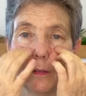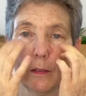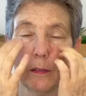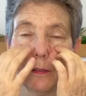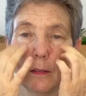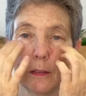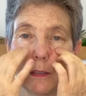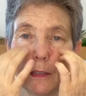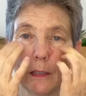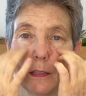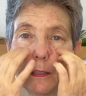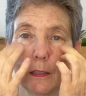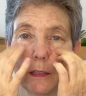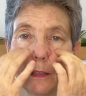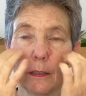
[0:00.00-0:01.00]
Good.
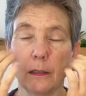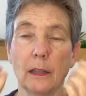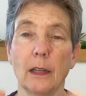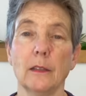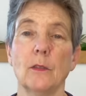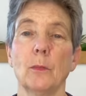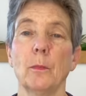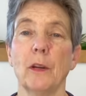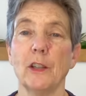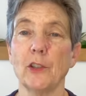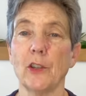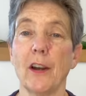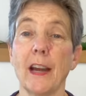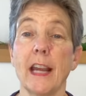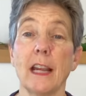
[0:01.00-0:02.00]
Let's brush
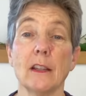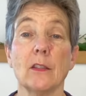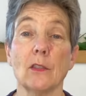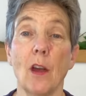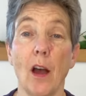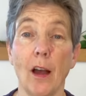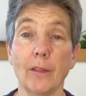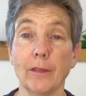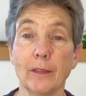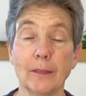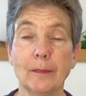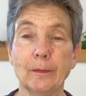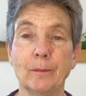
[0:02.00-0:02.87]
our hands off.